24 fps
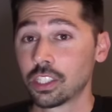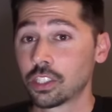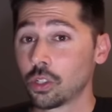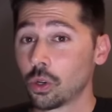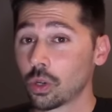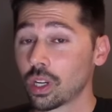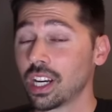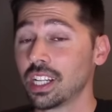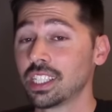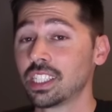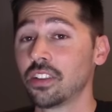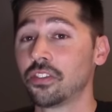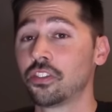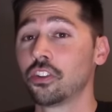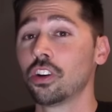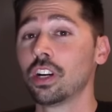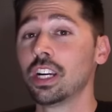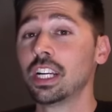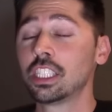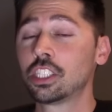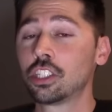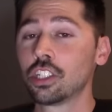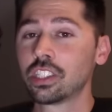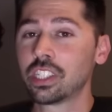So guys, if you're
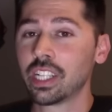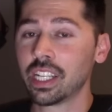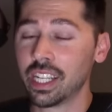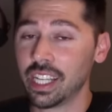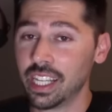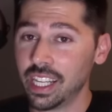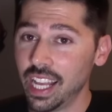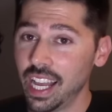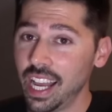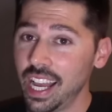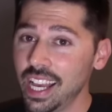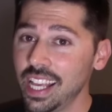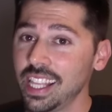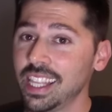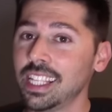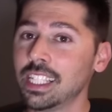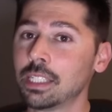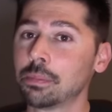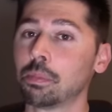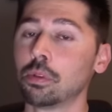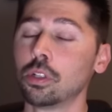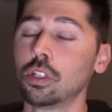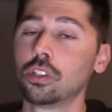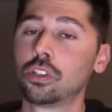interested in any of
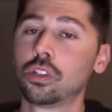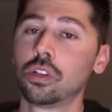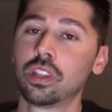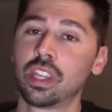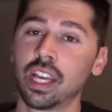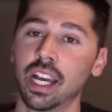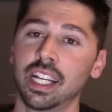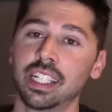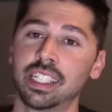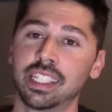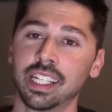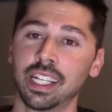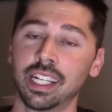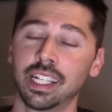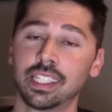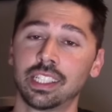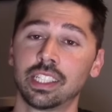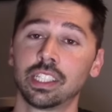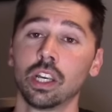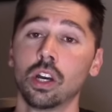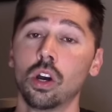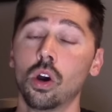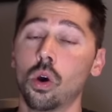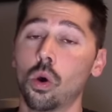these Bluetooth
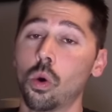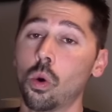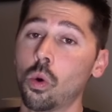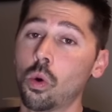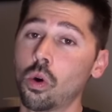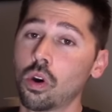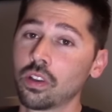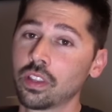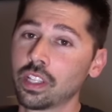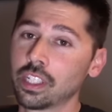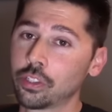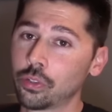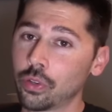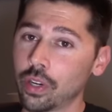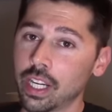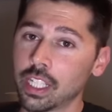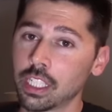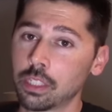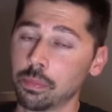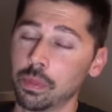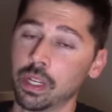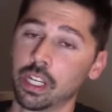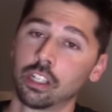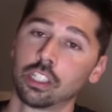headsets or the
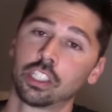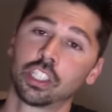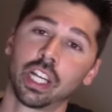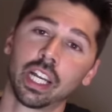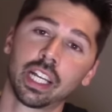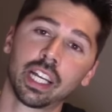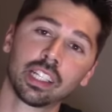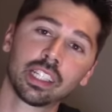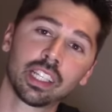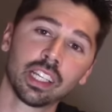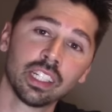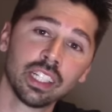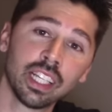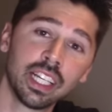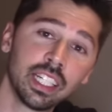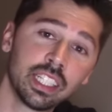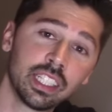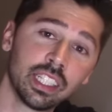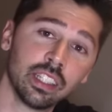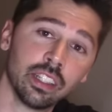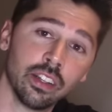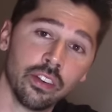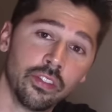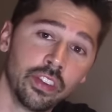transmitter, check out the
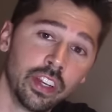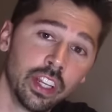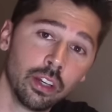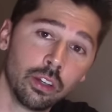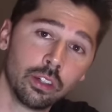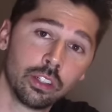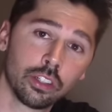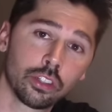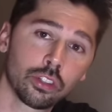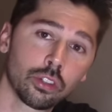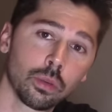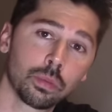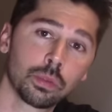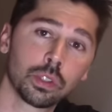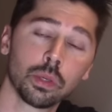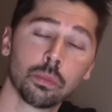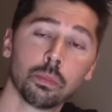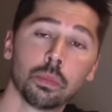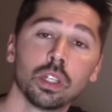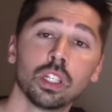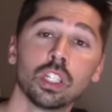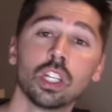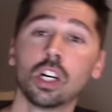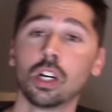links in the video
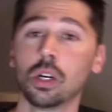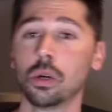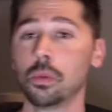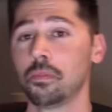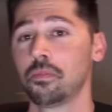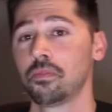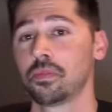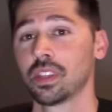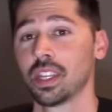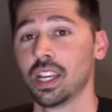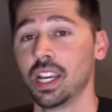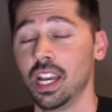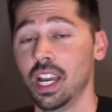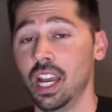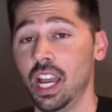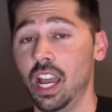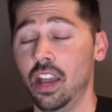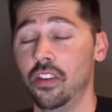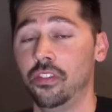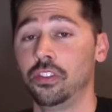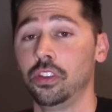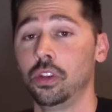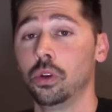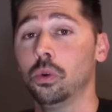description below.
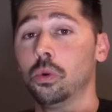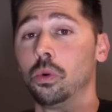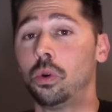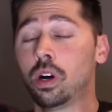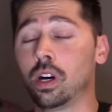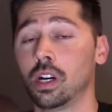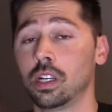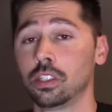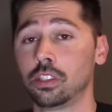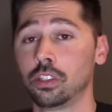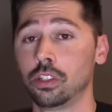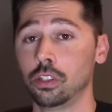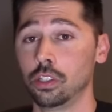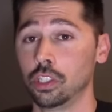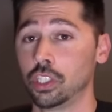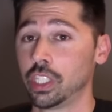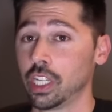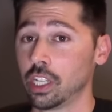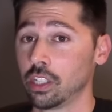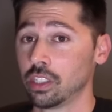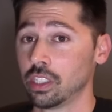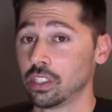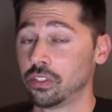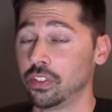If you want to
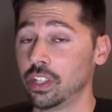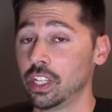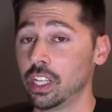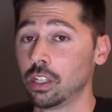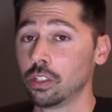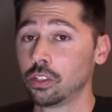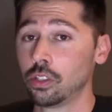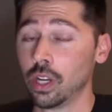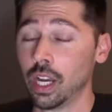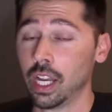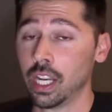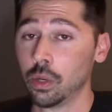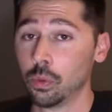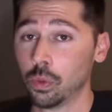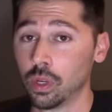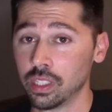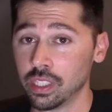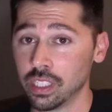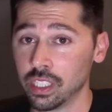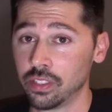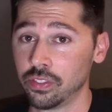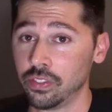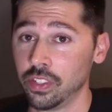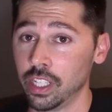share this video to
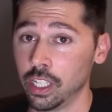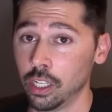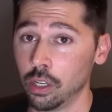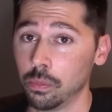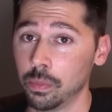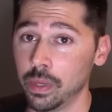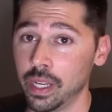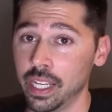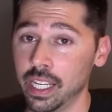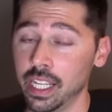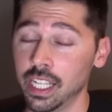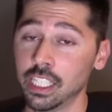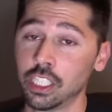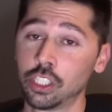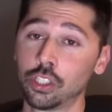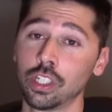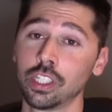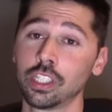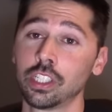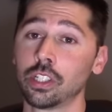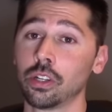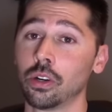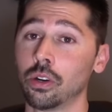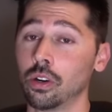anyone this video may
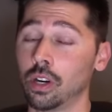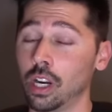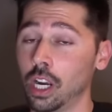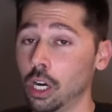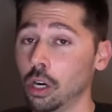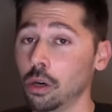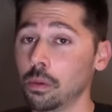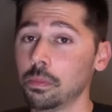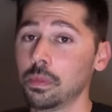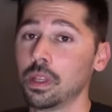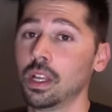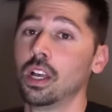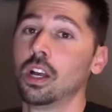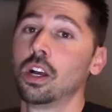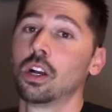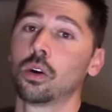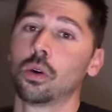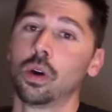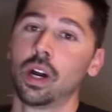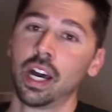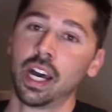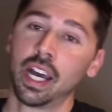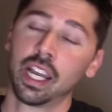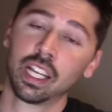interest or help,
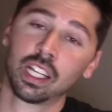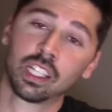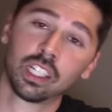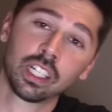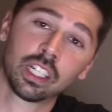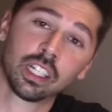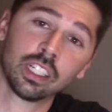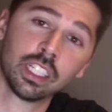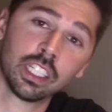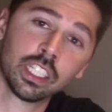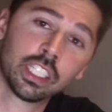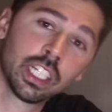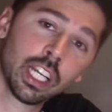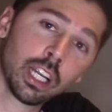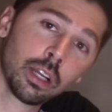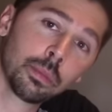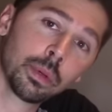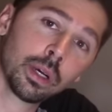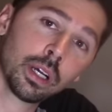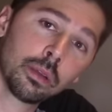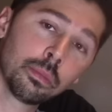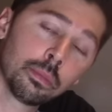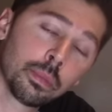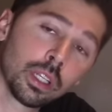go ahead and click on the share
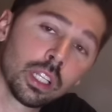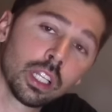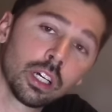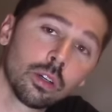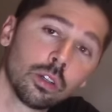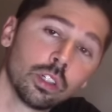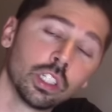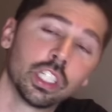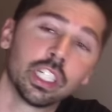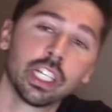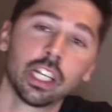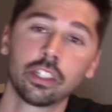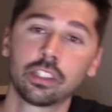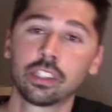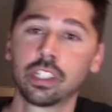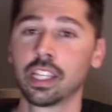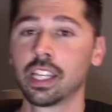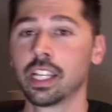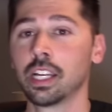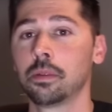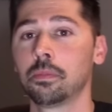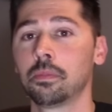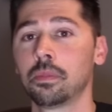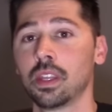button below and share it to
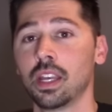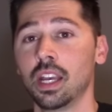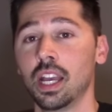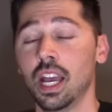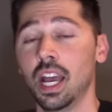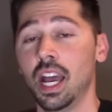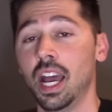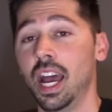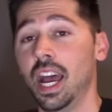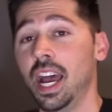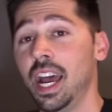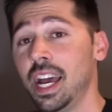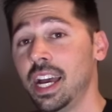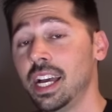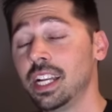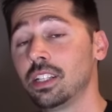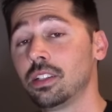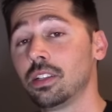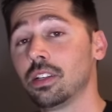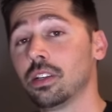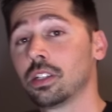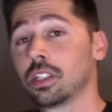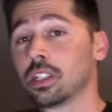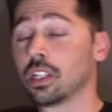them.
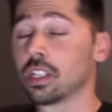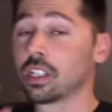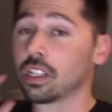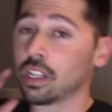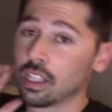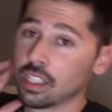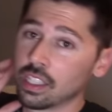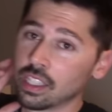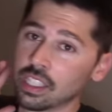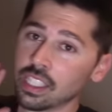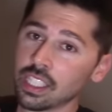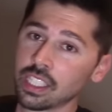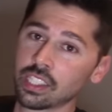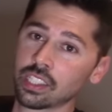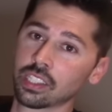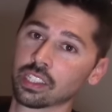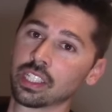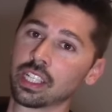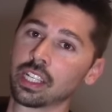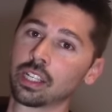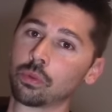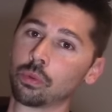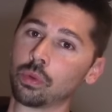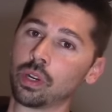And click on this
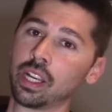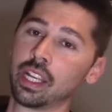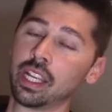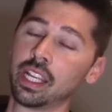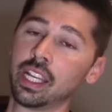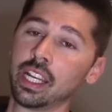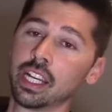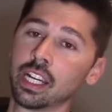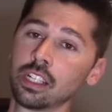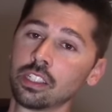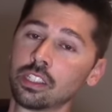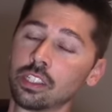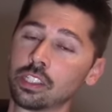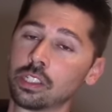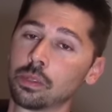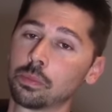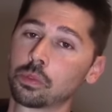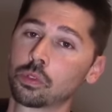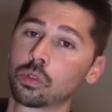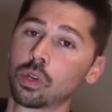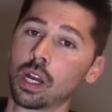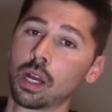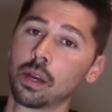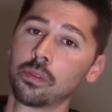link right here to
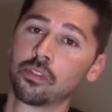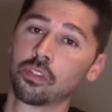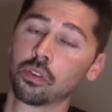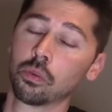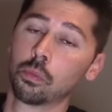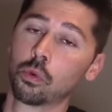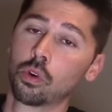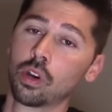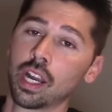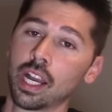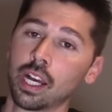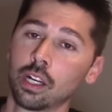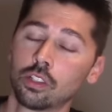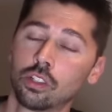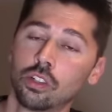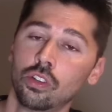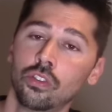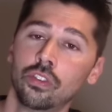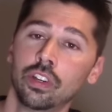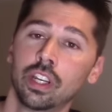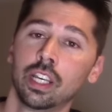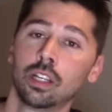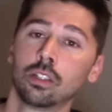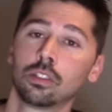subscribe for more how-to
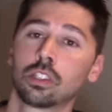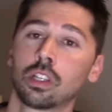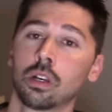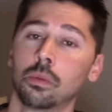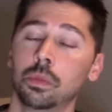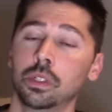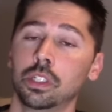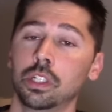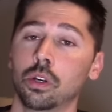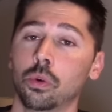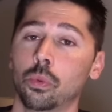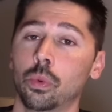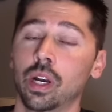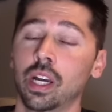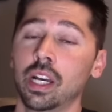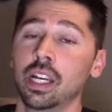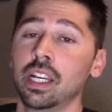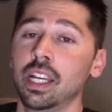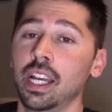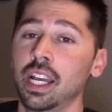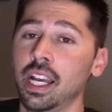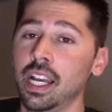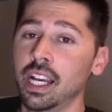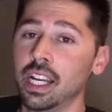videos coming your
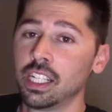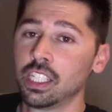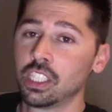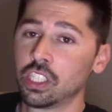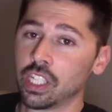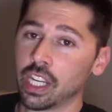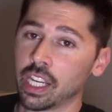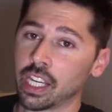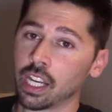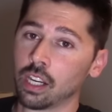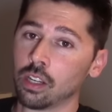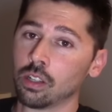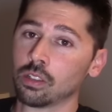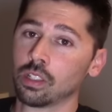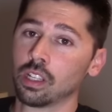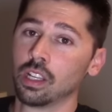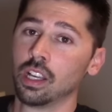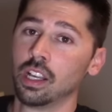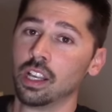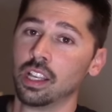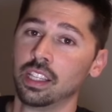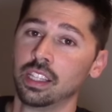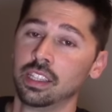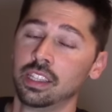way and check out
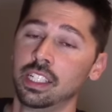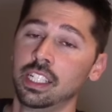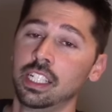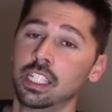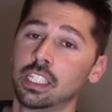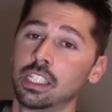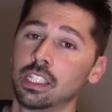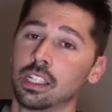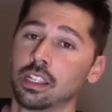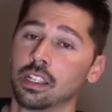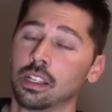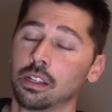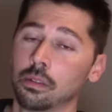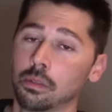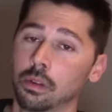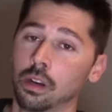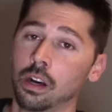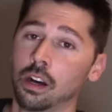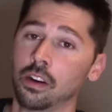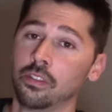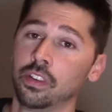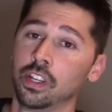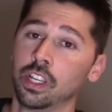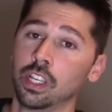these
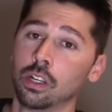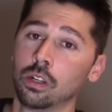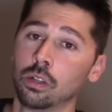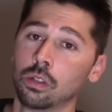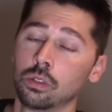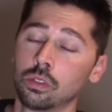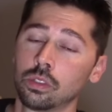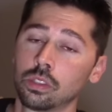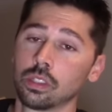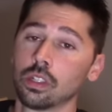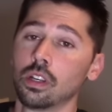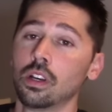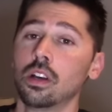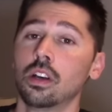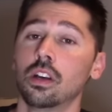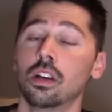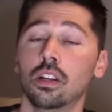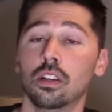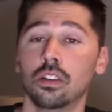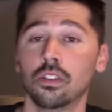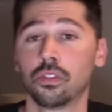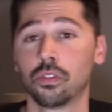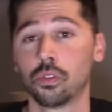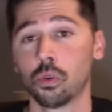uh, videos
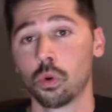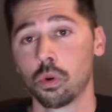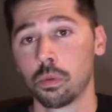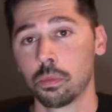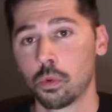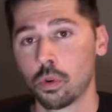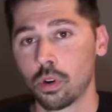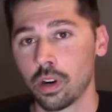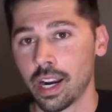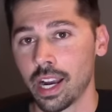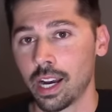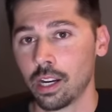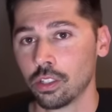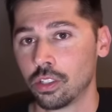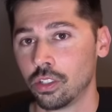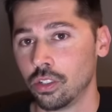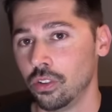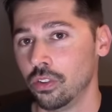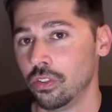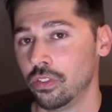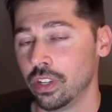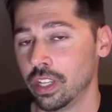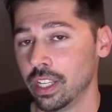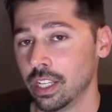for more
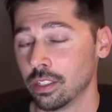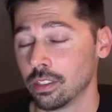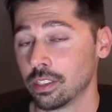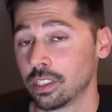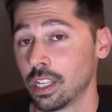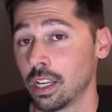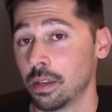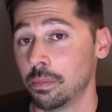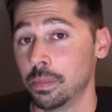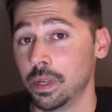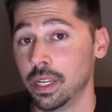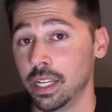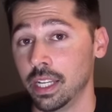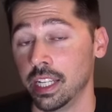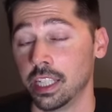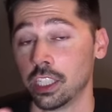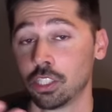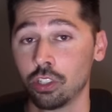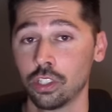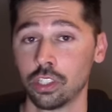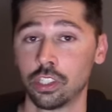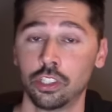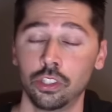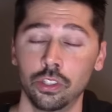how-to videos that may
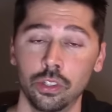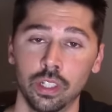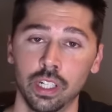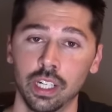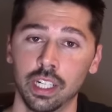interest you